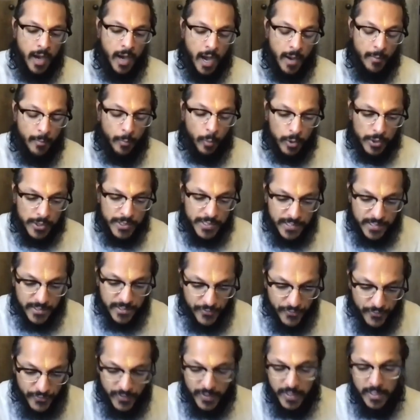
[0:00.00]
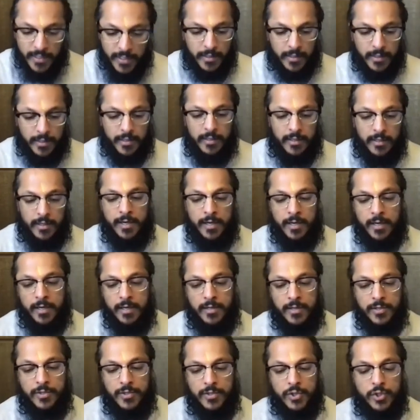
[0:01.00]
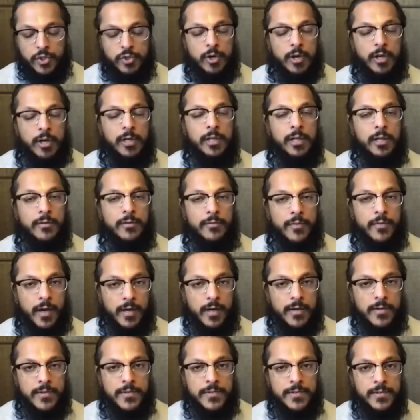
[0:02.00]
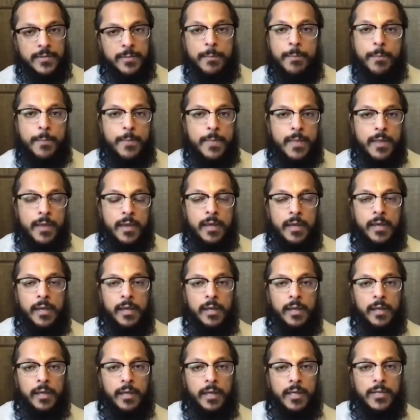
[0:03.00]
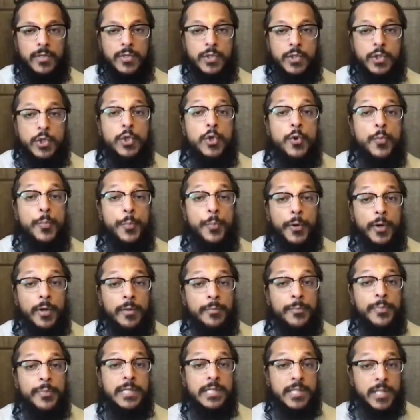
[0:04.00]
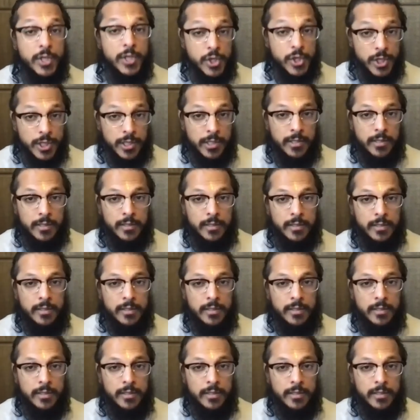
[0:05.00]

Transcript: on. A more severe struggle of ours is superimposition,